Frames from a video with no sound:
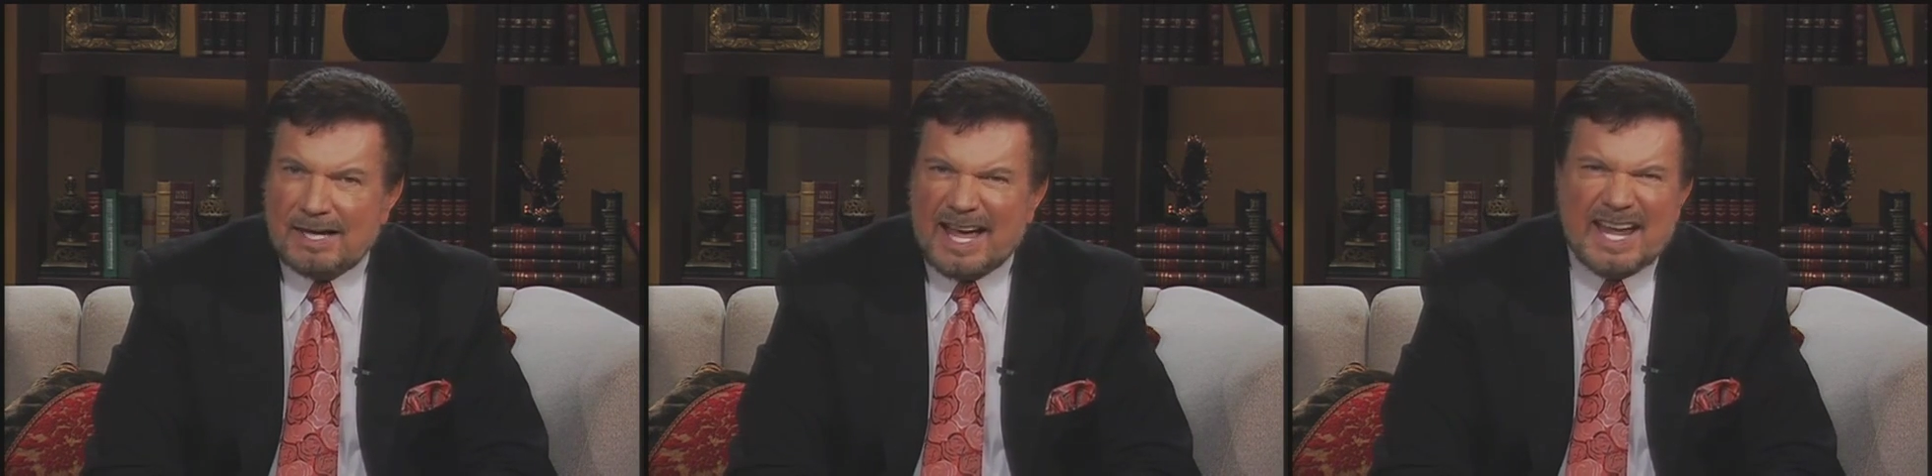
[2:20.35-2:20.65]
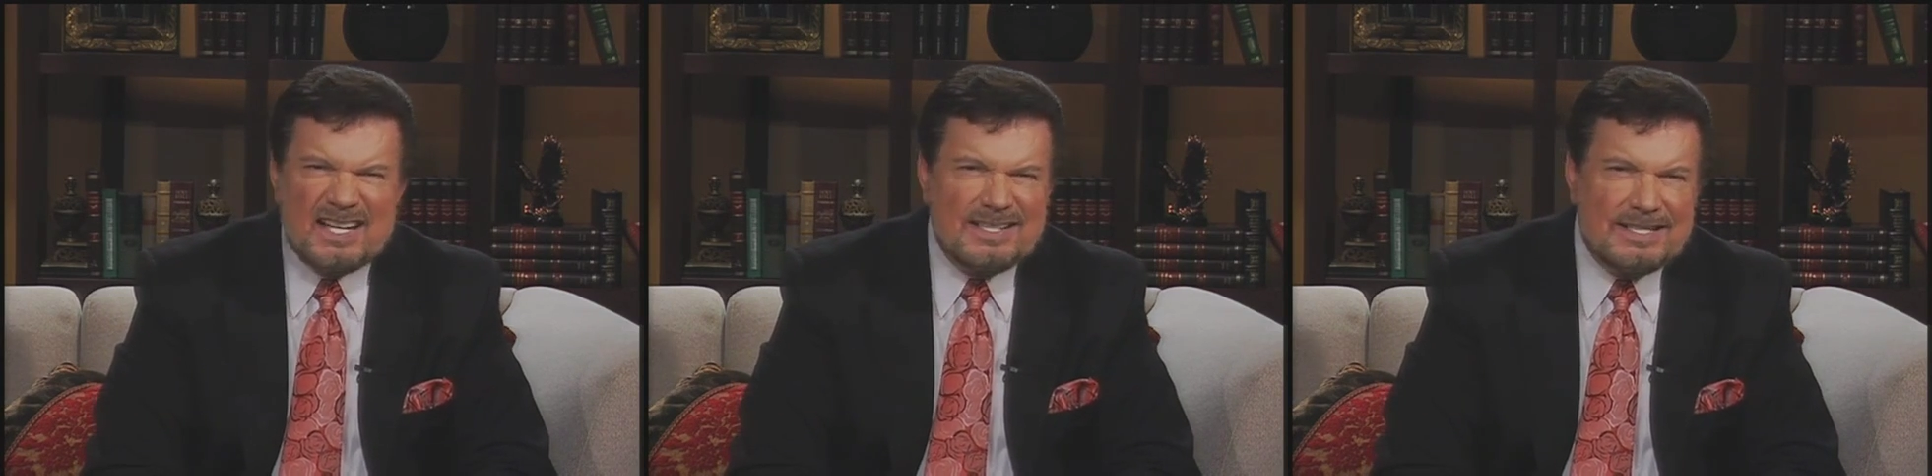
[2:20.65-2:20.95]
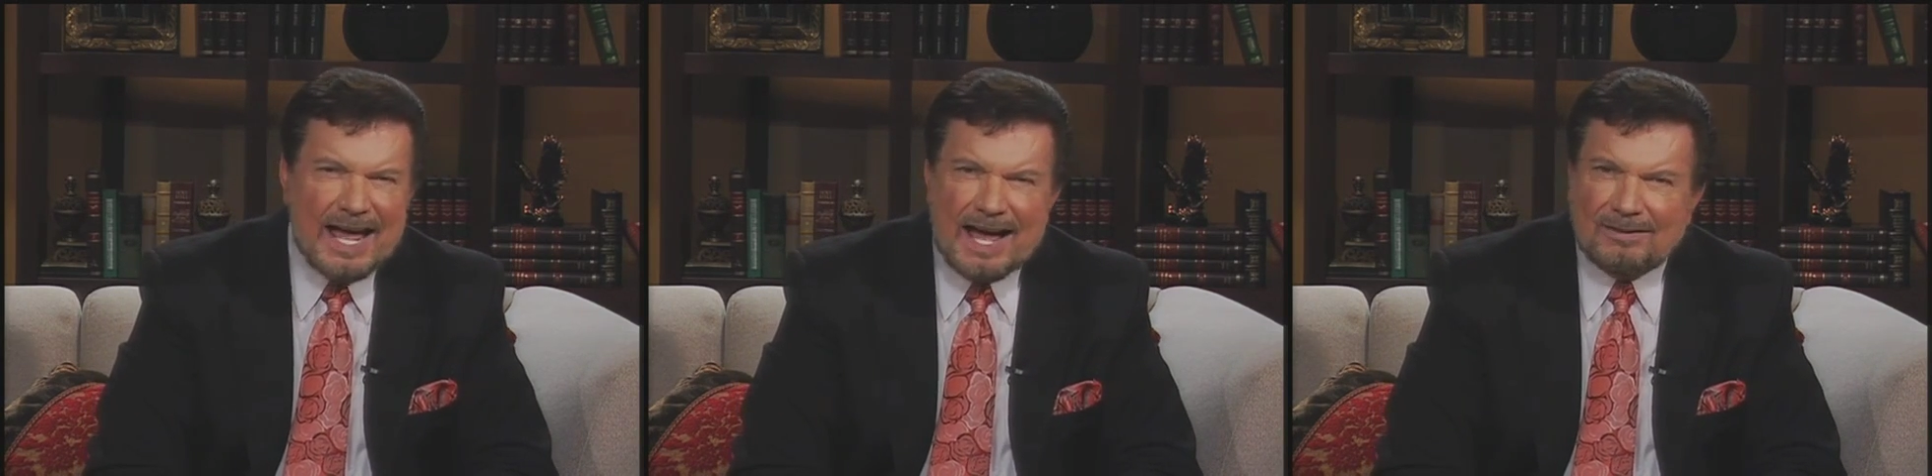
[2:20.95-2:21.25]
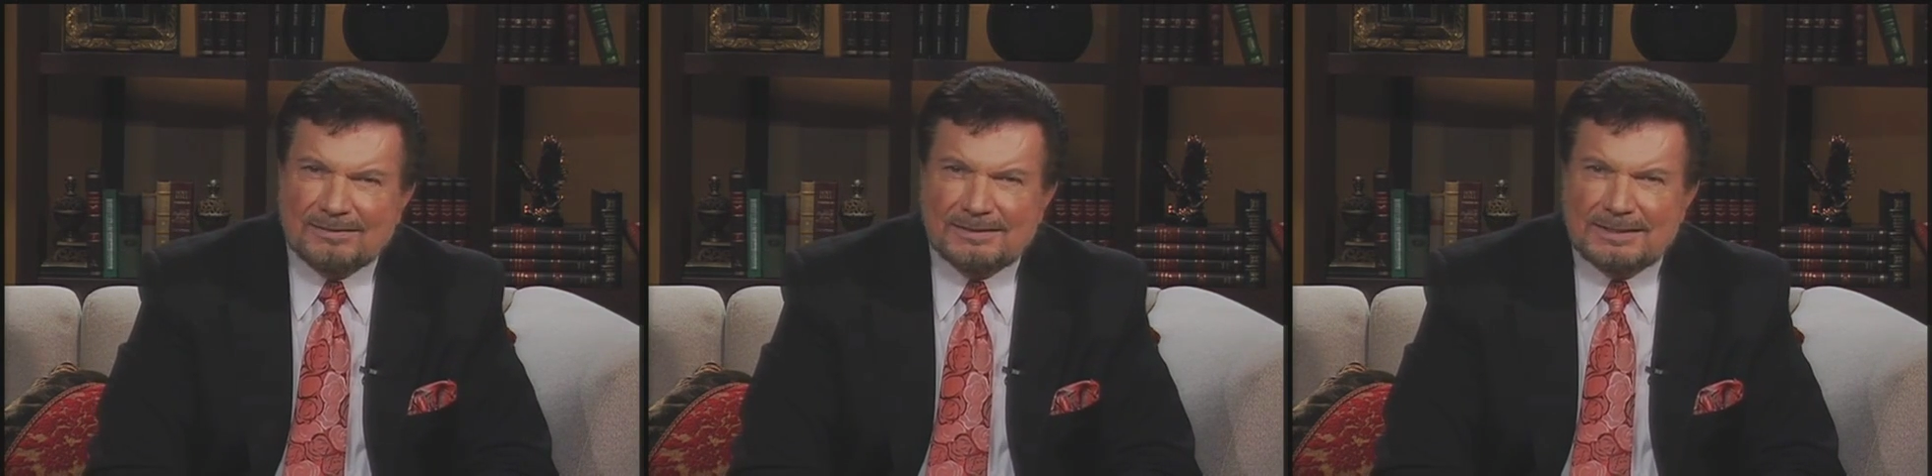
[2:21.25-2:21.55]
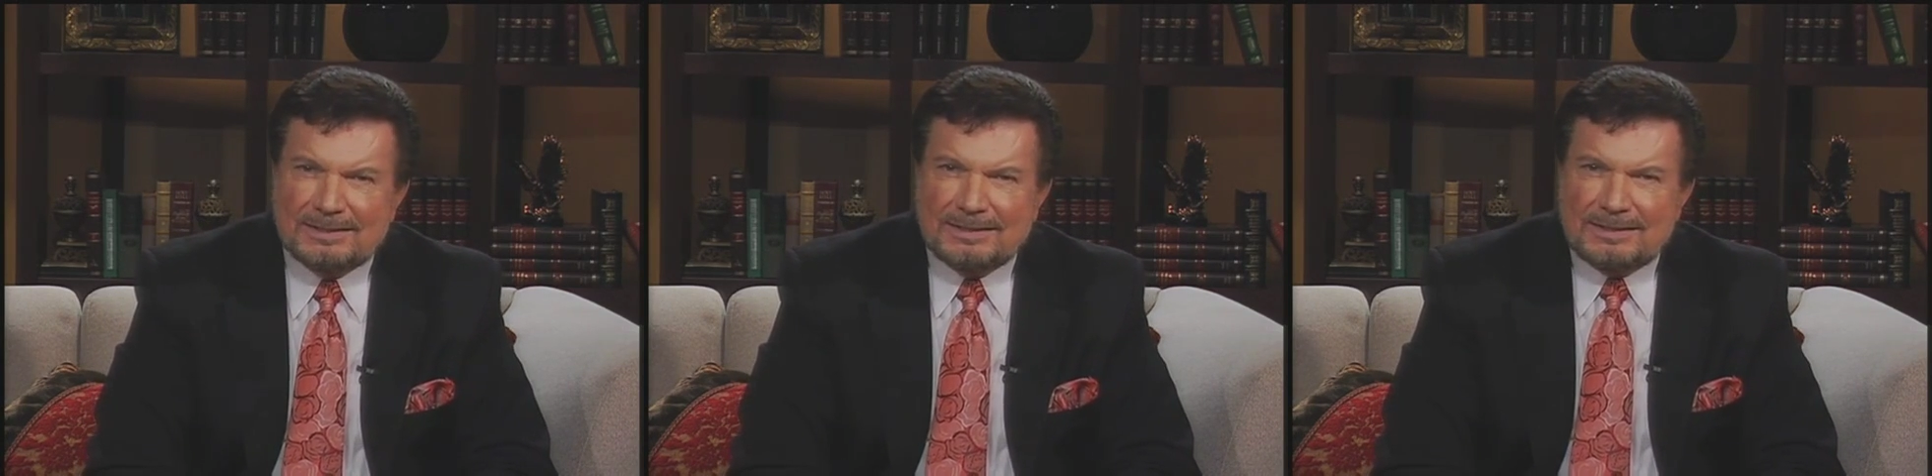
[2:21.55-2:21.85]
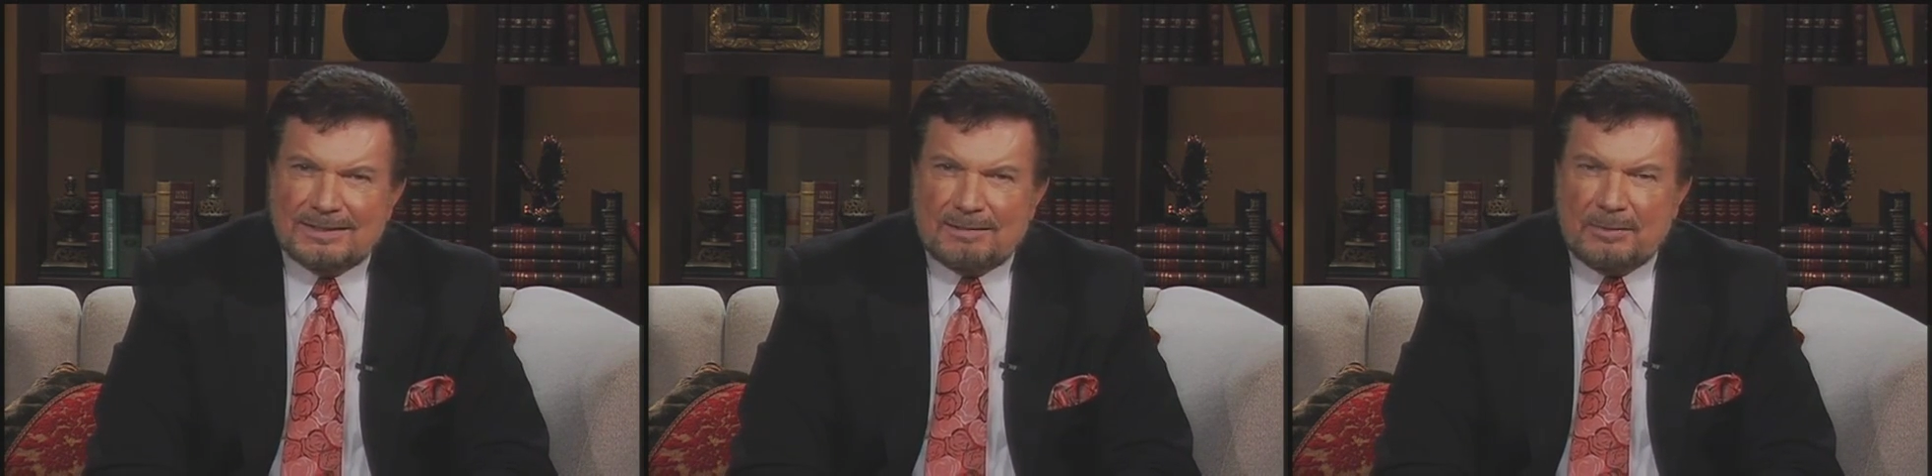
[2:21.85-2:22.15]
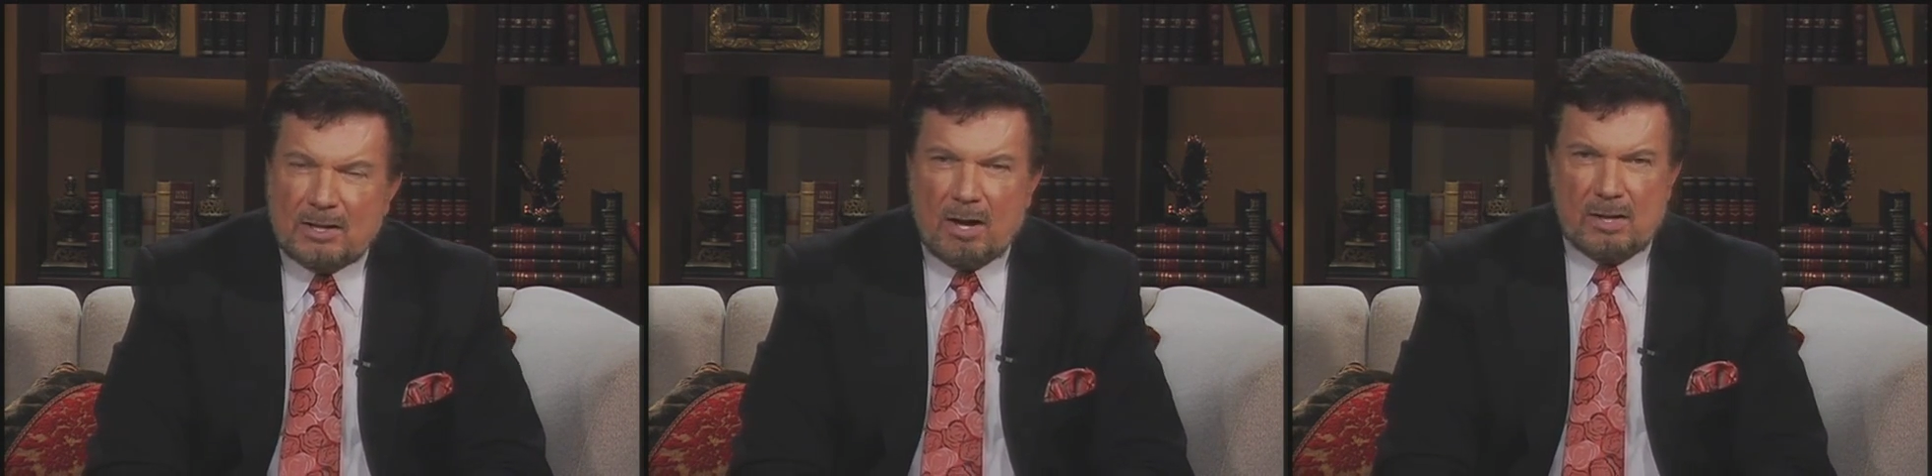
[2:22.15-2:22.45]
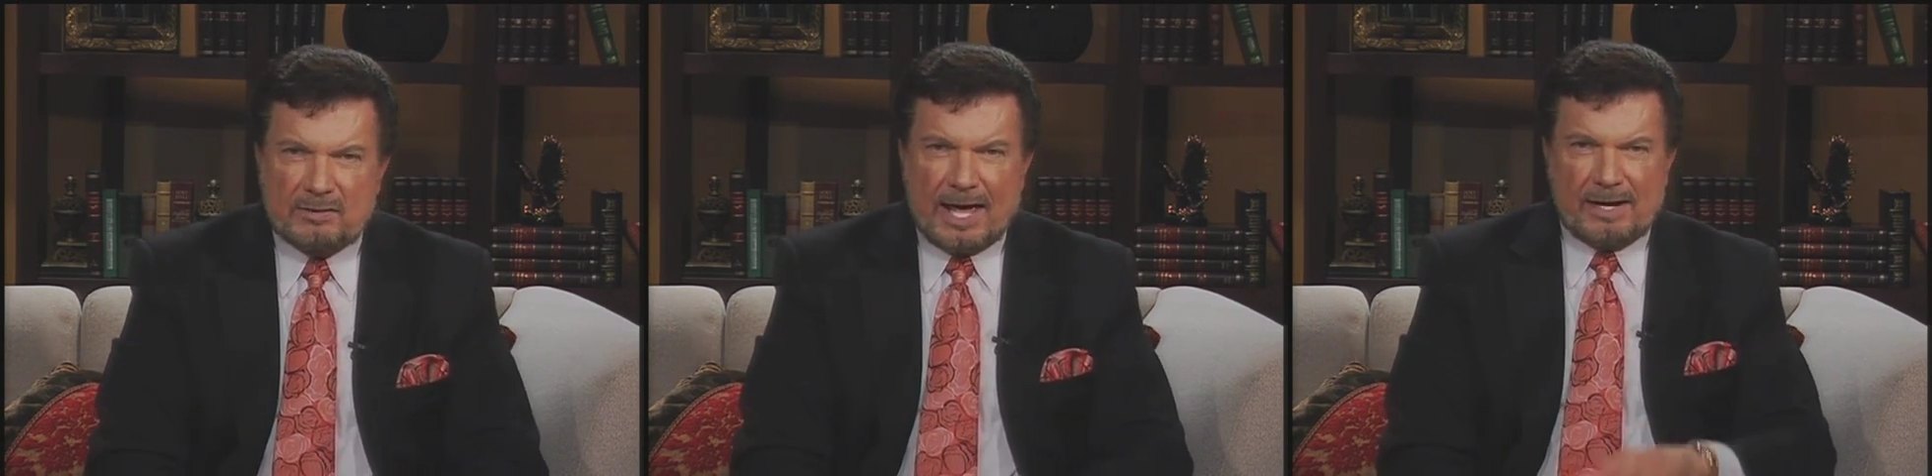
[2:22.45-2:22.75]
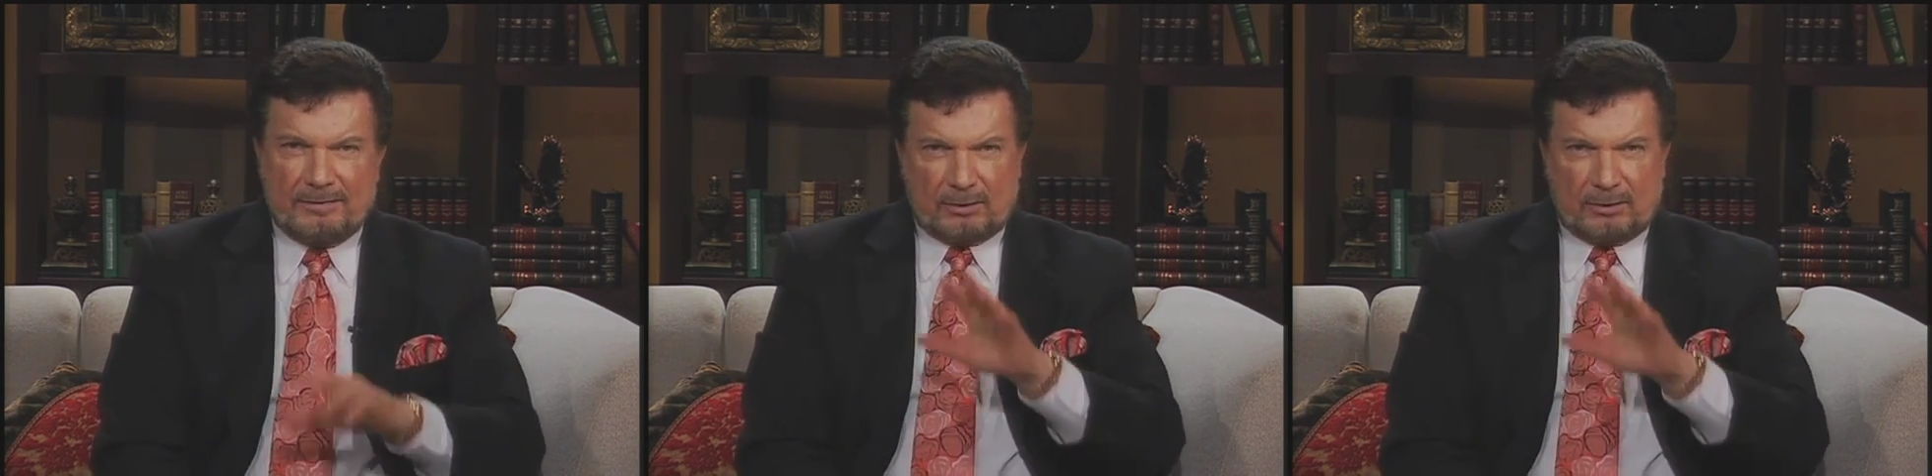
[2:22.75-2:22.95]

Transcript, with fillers: hates doubt because out of